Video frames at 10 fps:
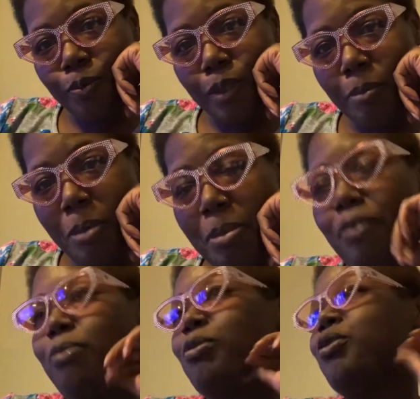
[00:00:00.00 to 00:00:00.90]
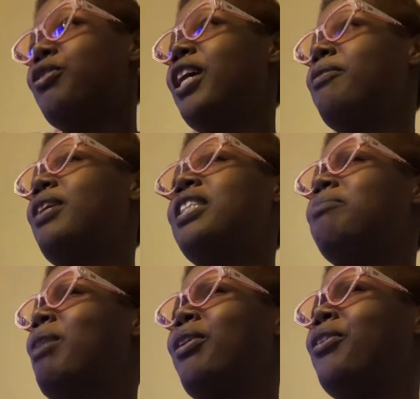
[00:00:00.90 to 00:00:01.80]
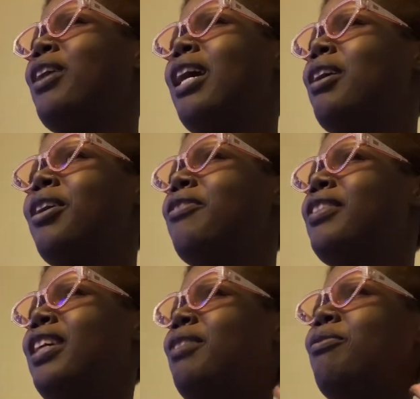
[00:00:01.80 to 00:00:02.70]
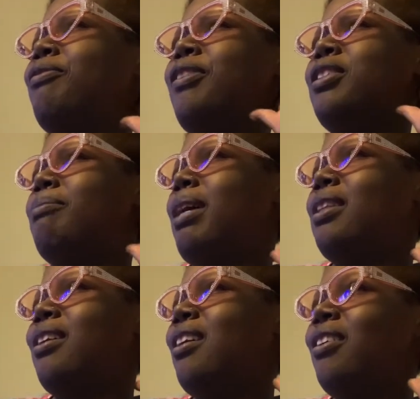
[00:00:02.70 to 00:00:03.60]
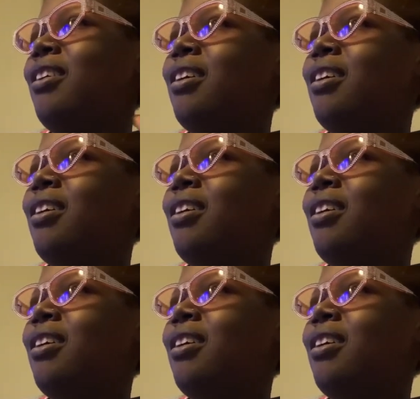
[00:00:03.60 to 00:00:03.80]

Mimi from Drew Carey. That's my girl. I, everything reversed back to her.